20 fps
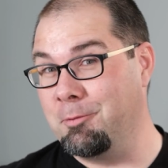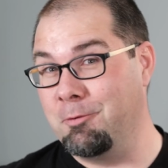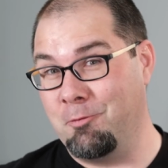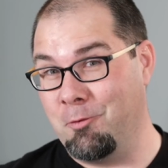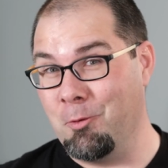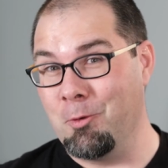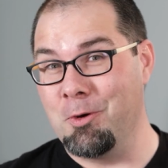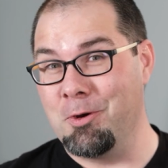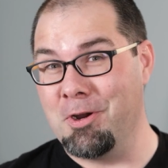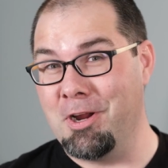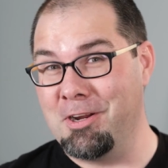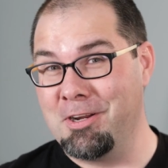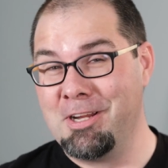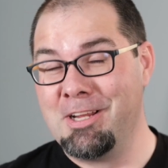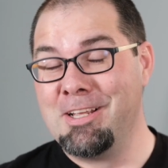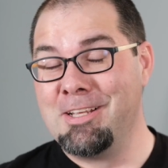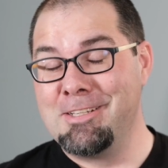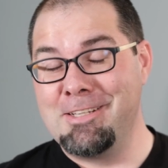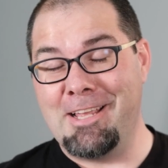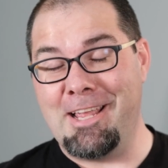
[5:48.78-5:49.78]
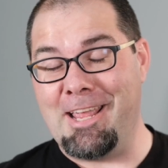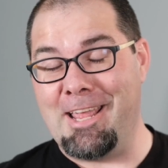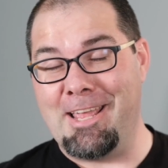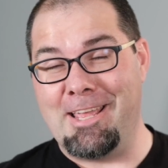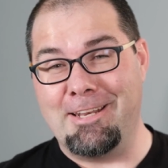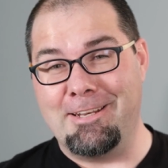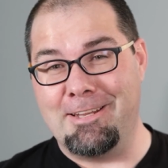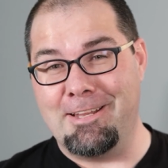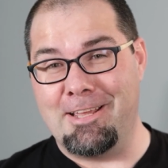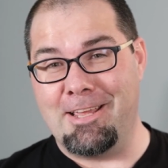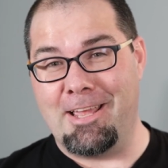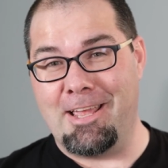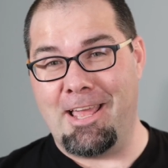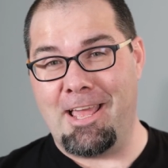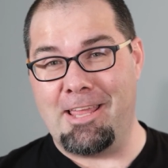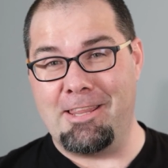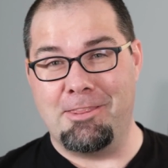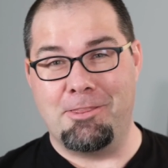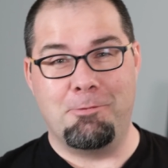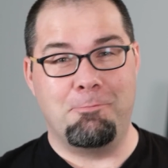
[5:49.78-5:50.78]
before and uh,
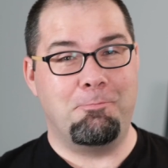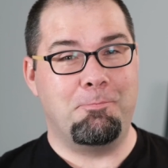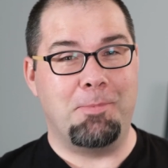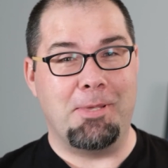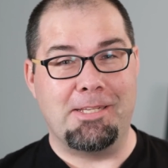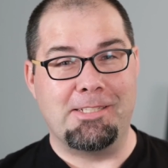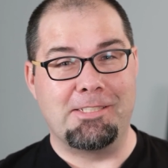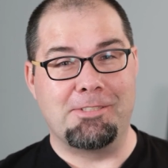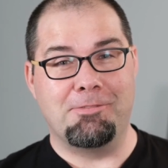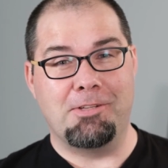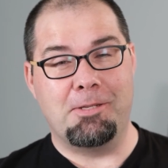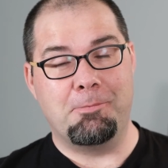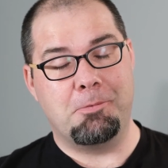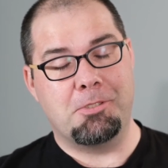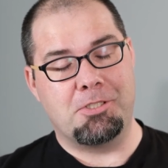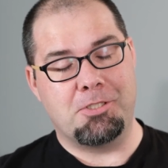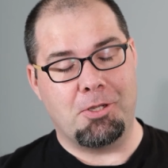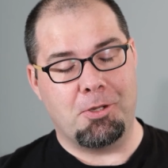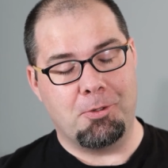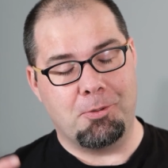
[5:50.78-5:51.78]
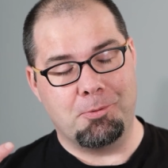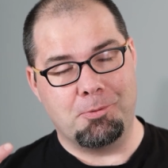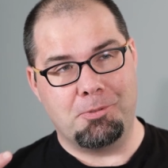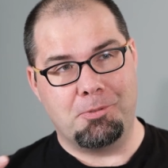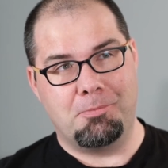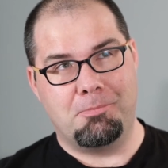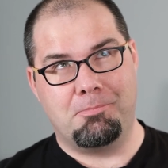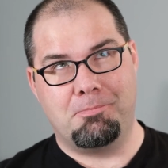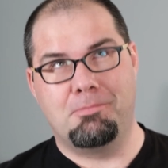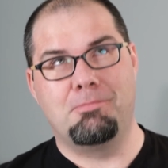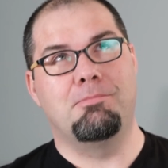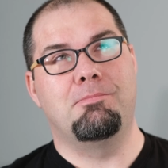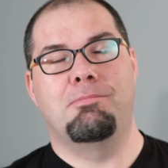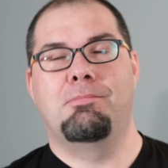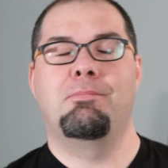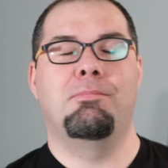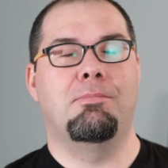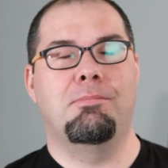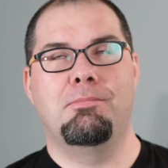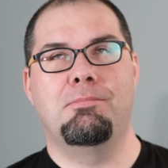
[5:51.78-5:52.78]
had pins flipped, so
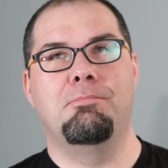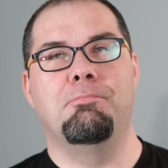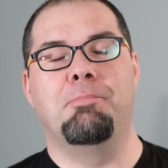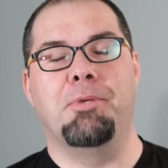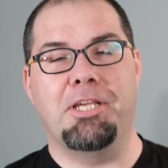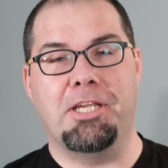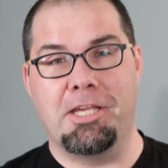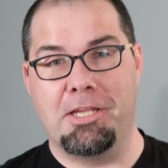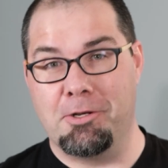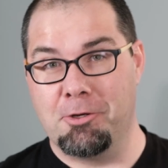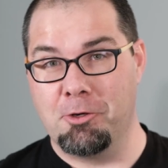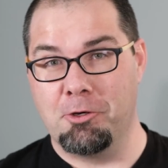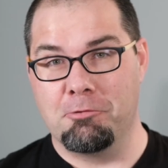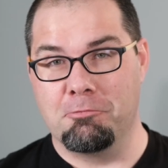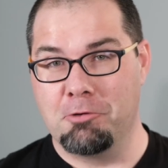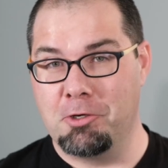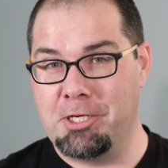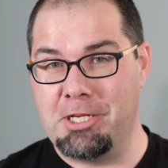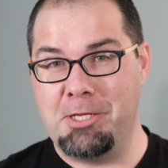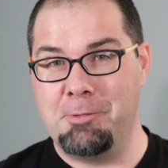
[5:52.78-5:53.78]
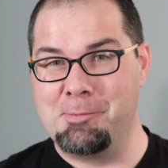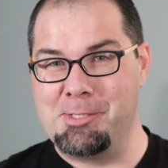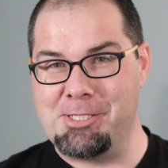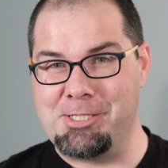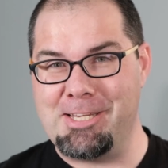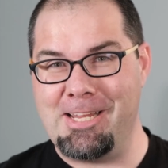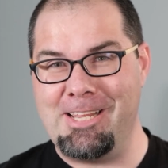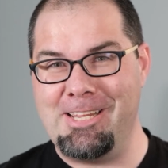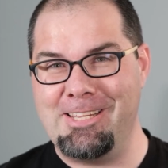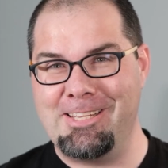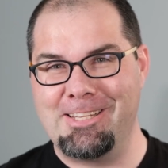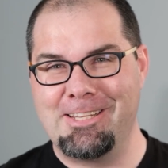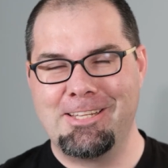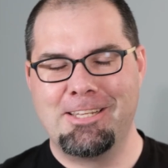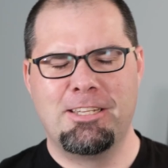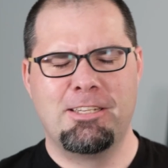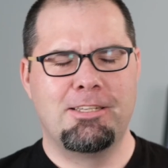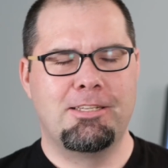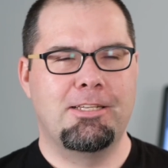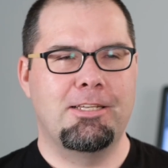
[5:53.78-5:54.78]
beginner rookie mistake.
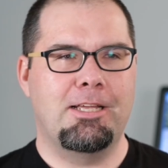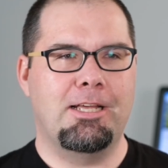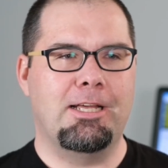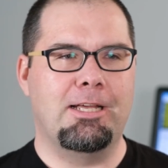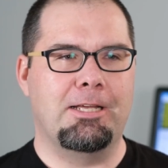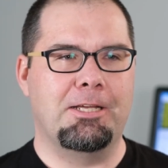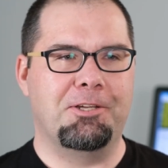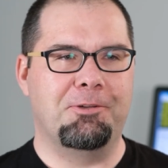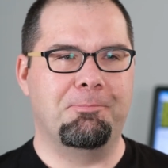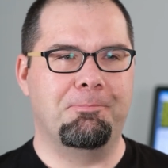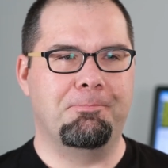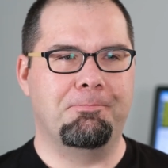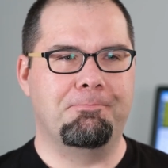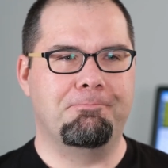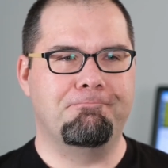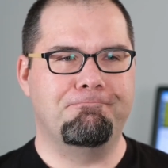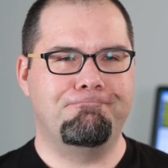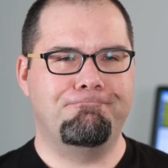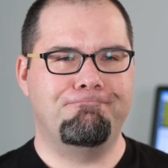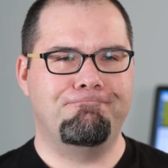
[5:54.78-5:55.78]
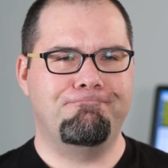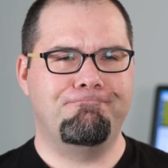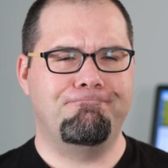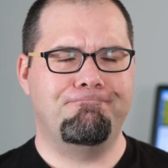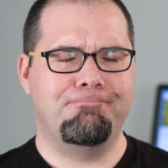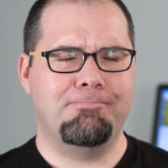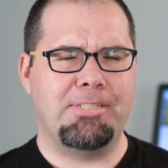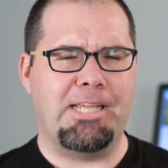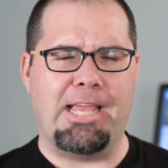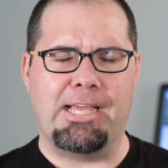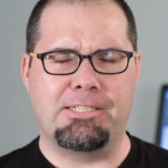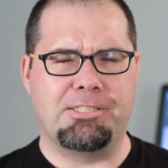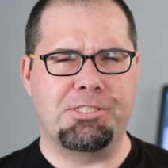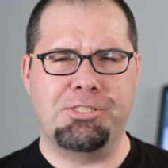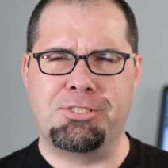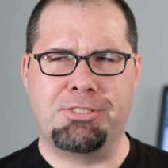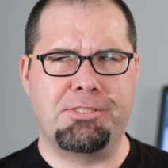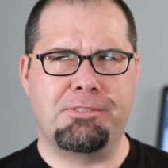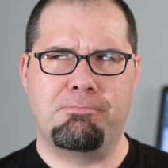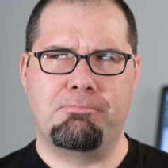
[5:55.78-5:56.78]
Um, yeah,
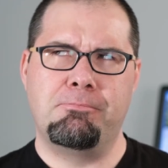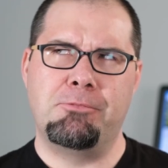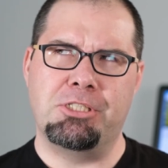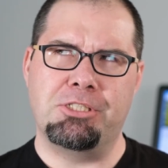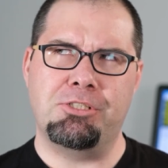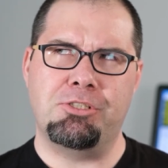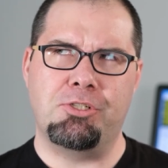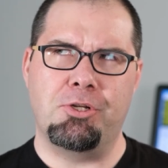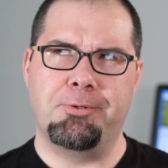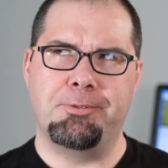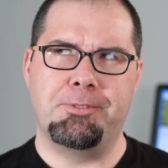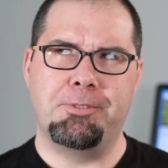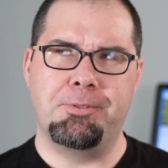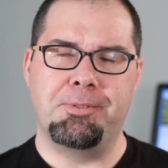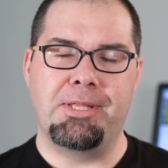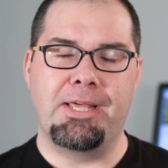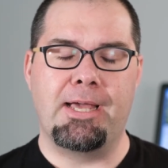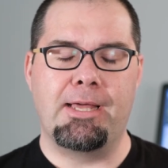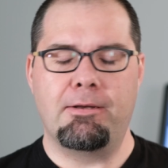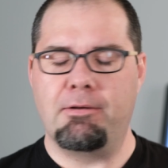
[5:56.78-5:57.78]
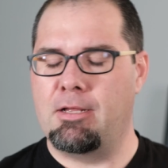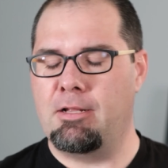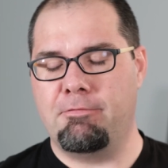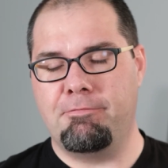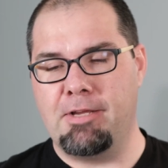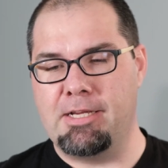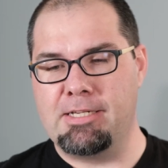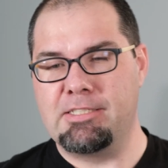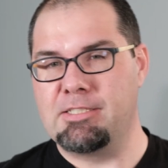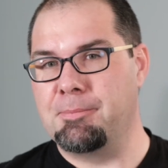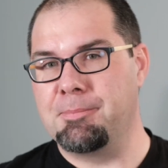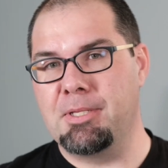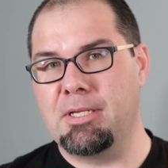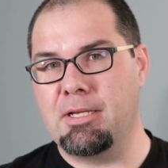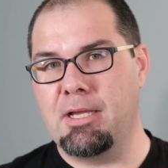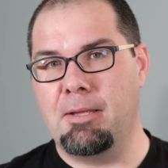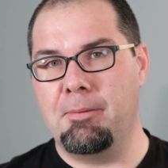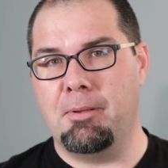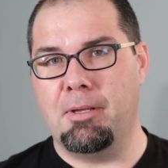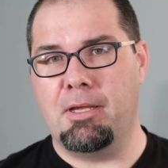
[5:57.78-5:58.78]
just just don't do that. I'll find something.
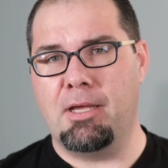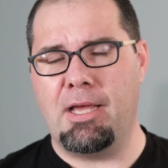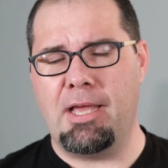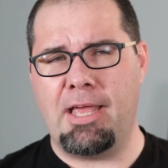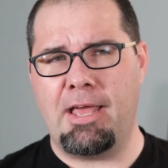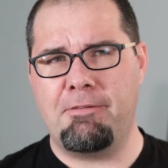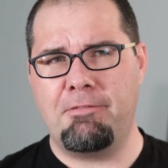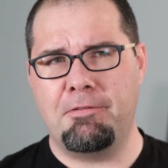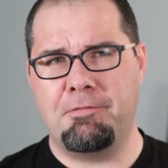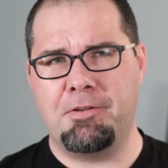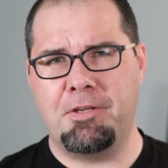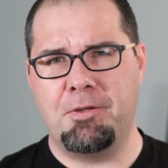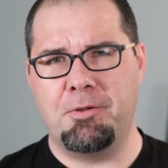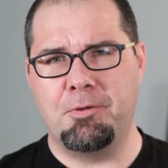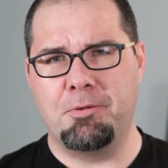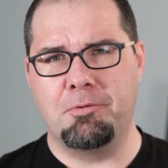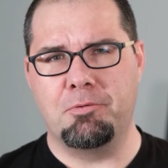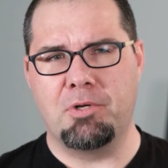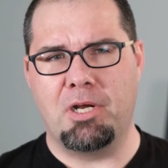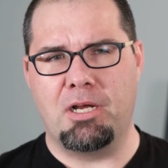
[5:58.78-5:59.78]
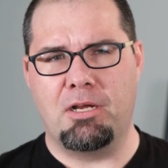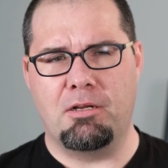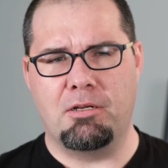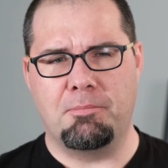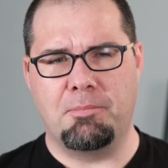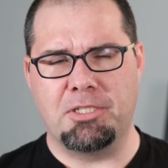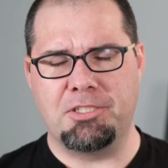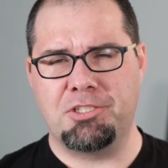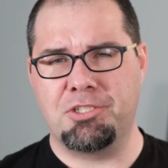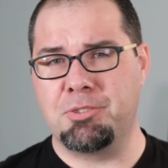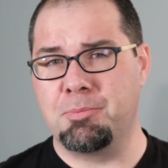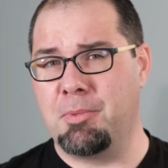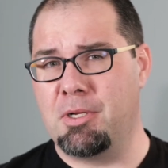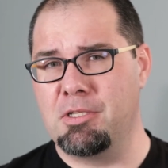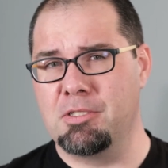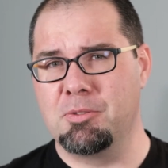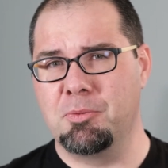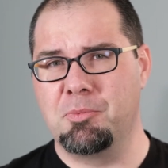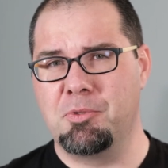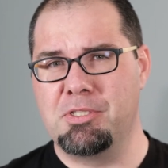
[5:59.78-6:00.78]
I, I have a few uh, much
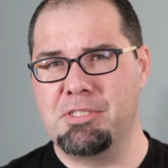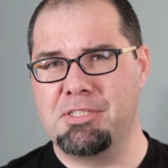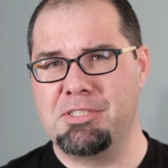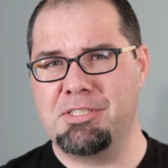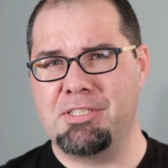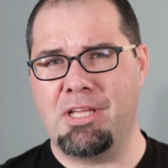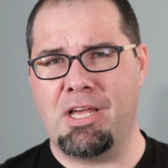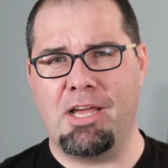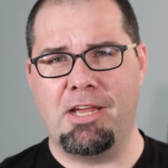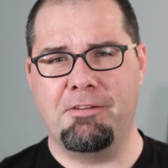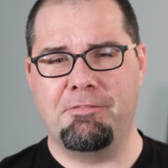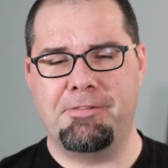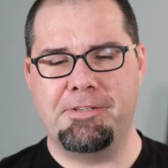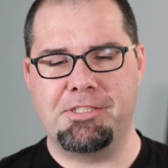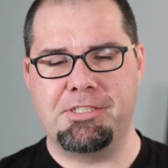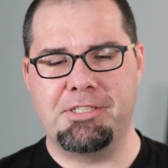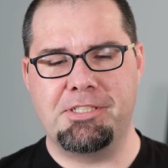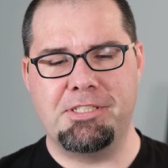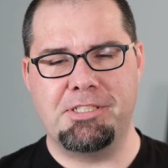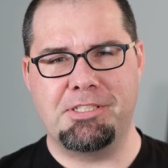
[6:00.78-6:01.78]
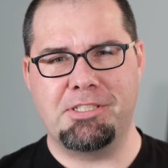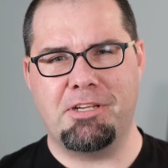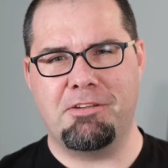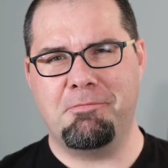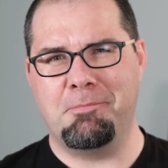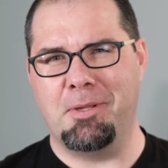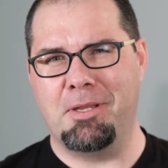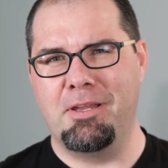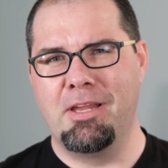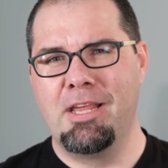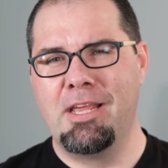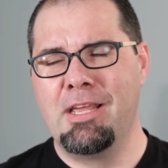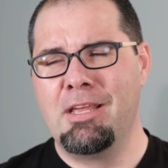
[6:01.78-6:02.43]
smaller ones, the high efficiency stuff, but